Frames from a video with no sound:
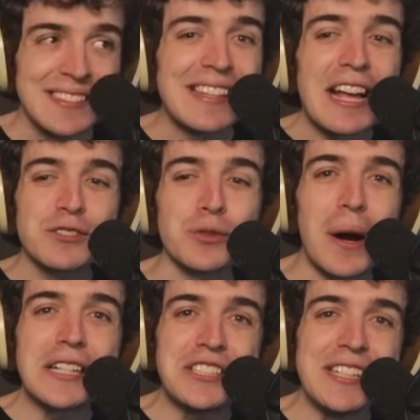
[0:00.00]
Thanks for
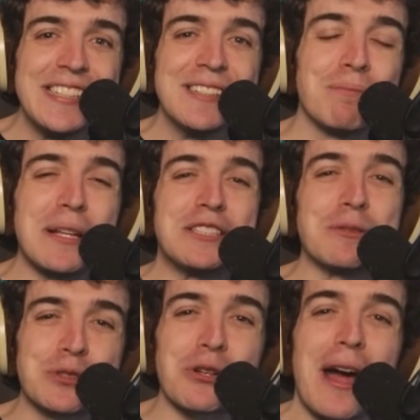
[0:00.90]
watching. Please
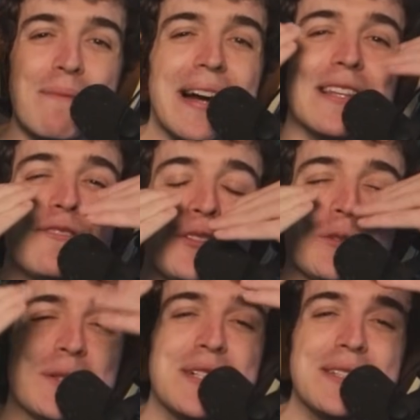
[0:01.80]
subscribe. I love
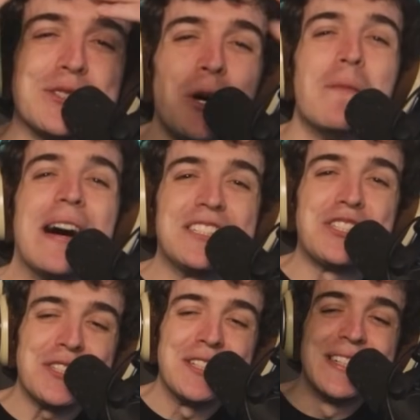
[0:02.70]
you so
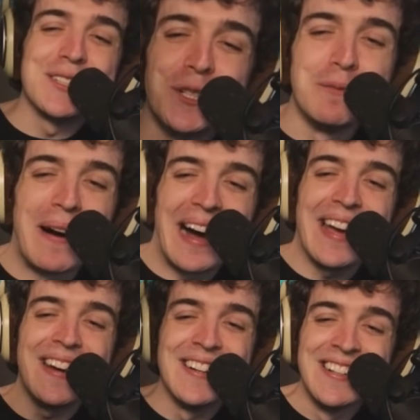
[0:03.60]
much. Goodbye.